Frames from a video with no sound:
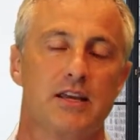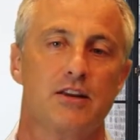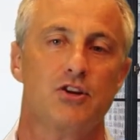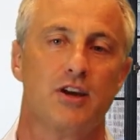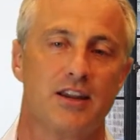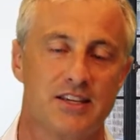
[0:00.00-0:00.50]

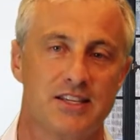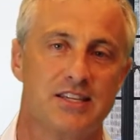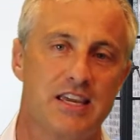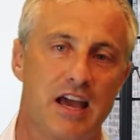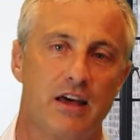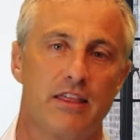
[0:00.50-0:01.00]
and you're going to
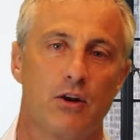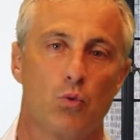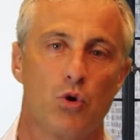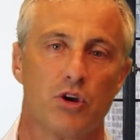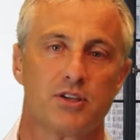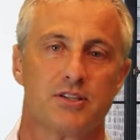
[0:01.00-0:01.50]
see how that
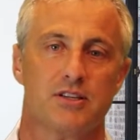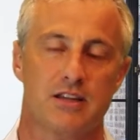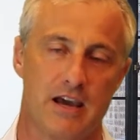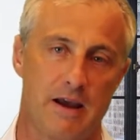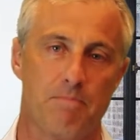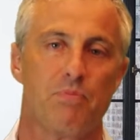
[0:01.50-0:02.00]
works
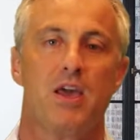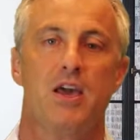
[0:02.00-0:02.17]
today.